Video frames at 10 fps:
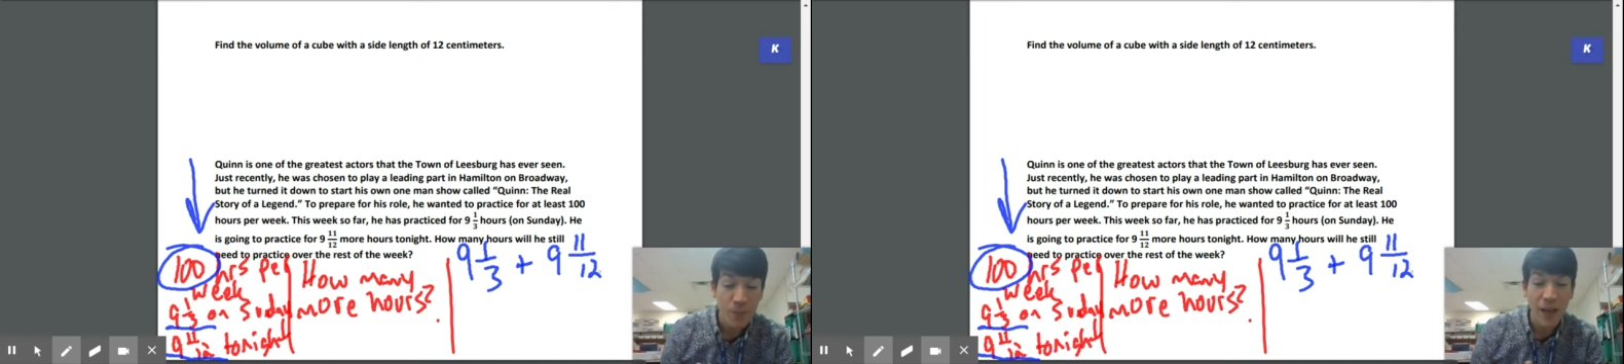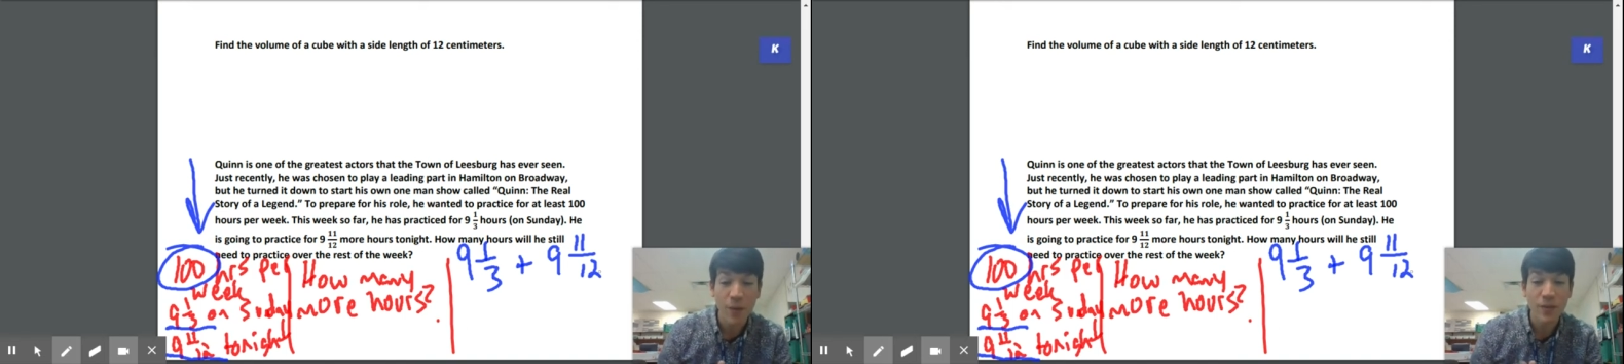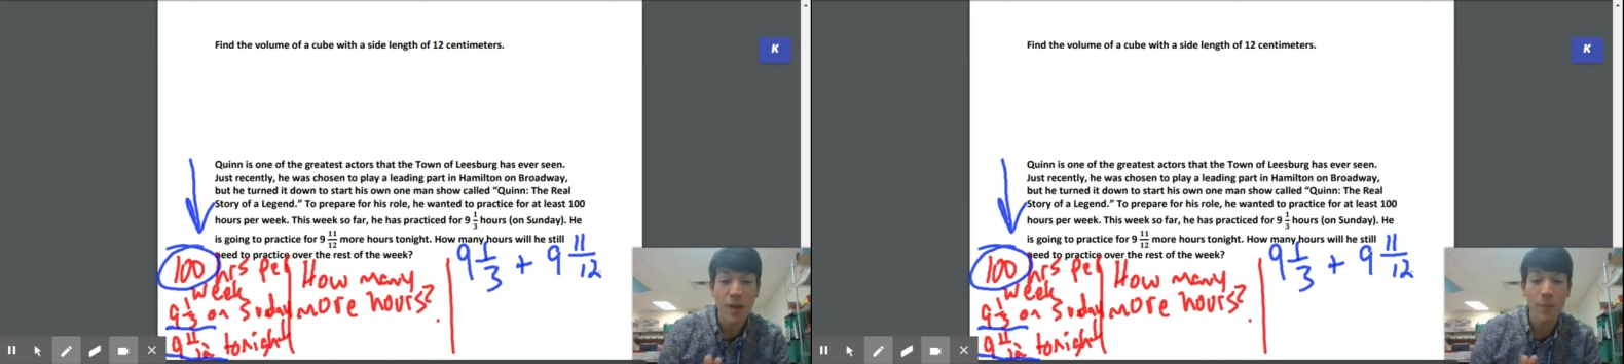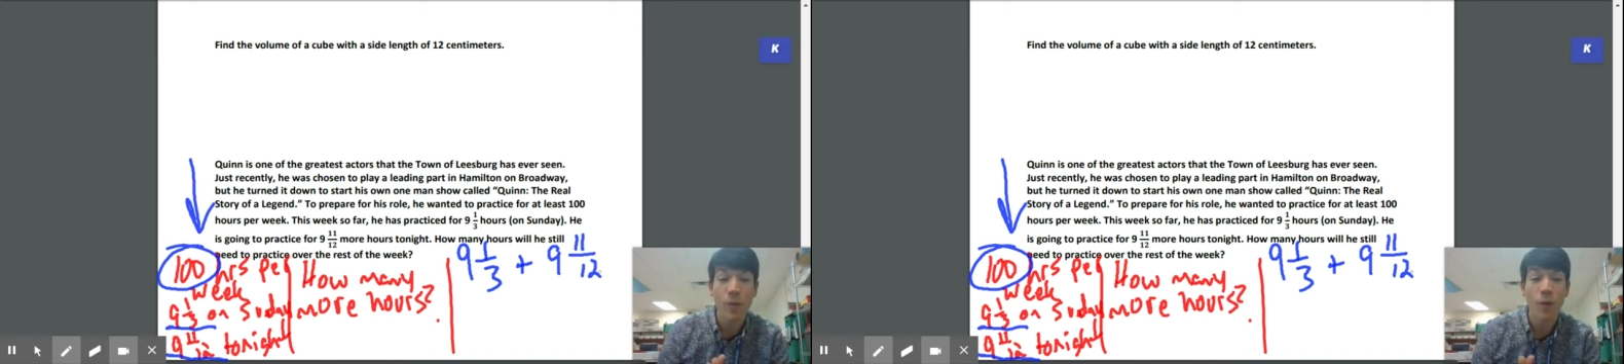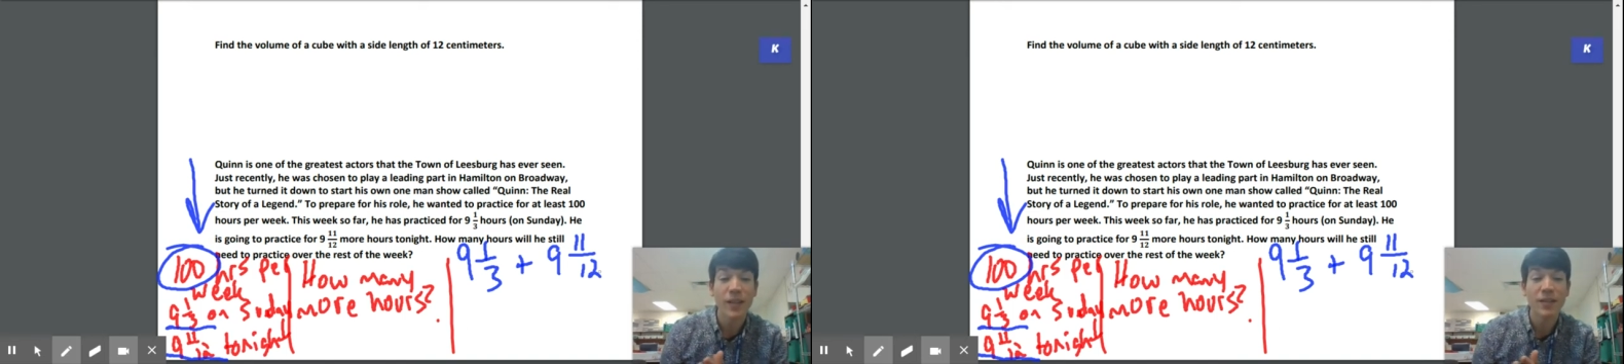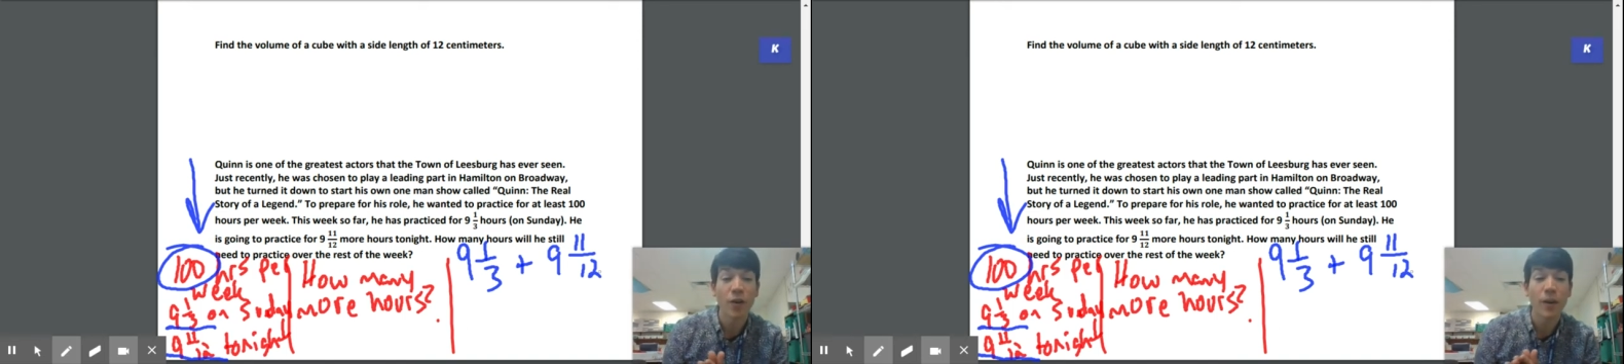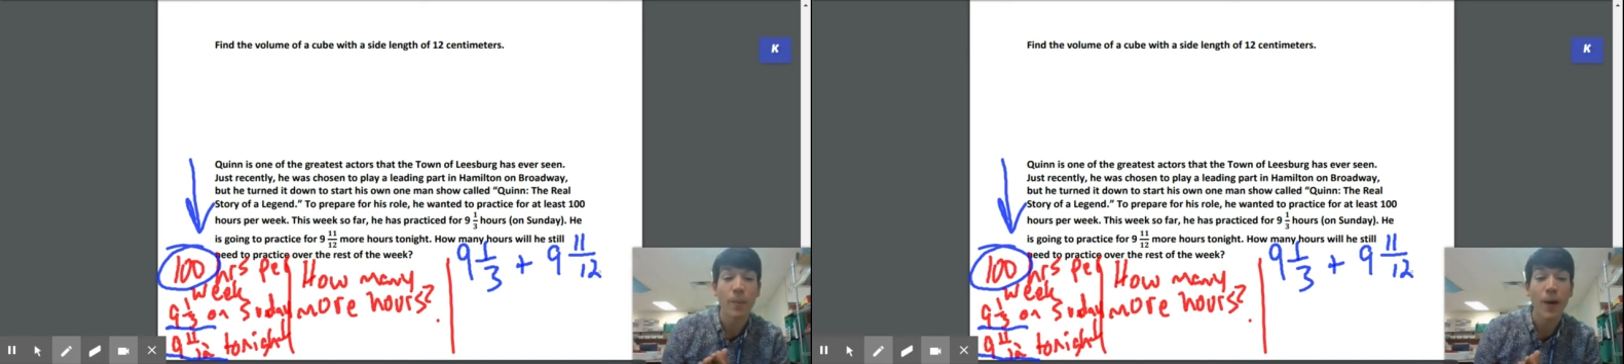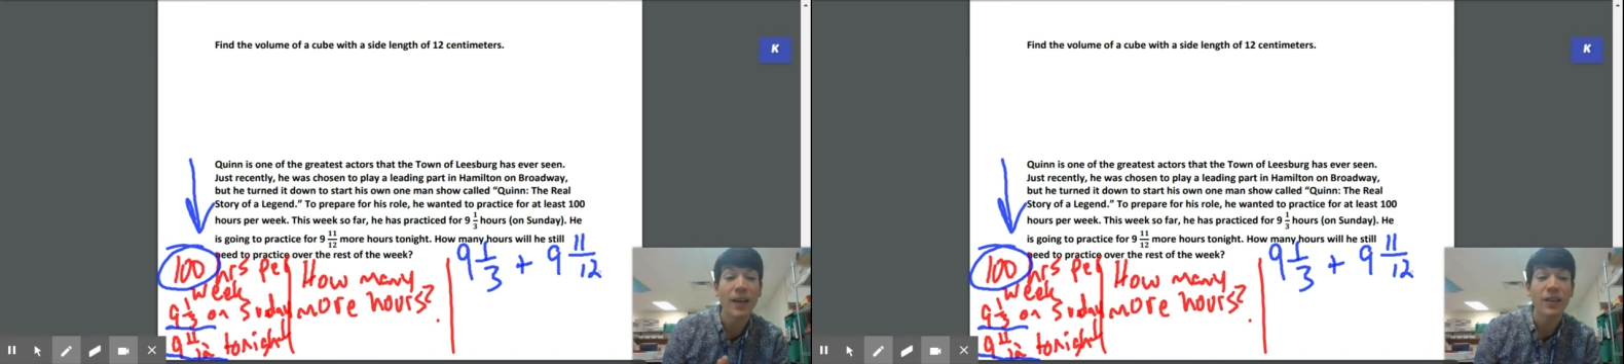that'll tell me what he's already
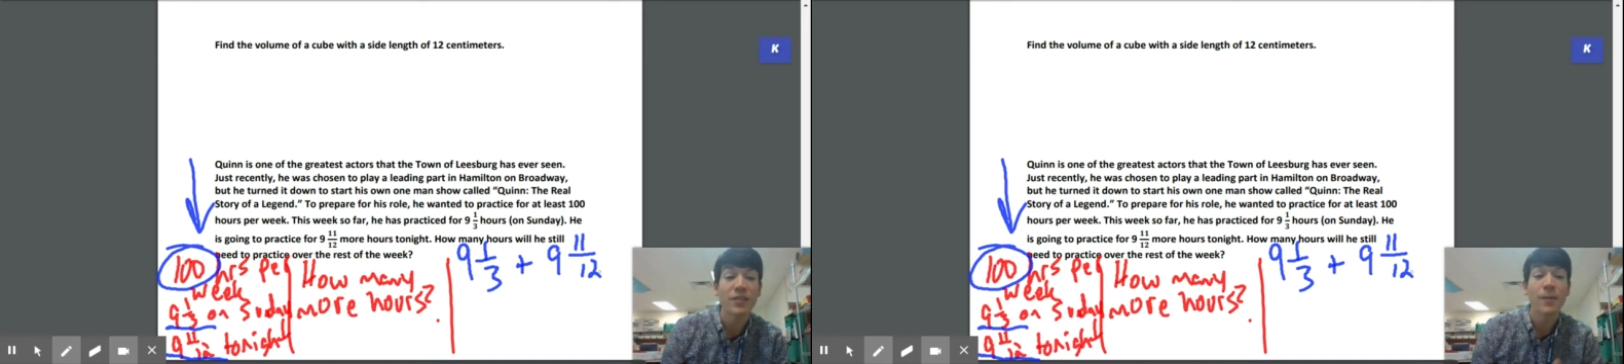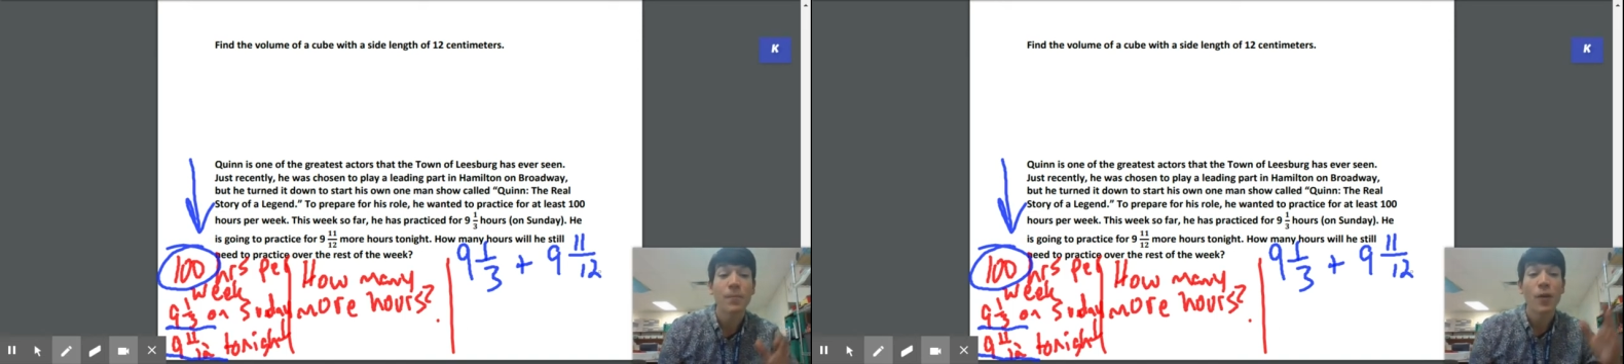practiced.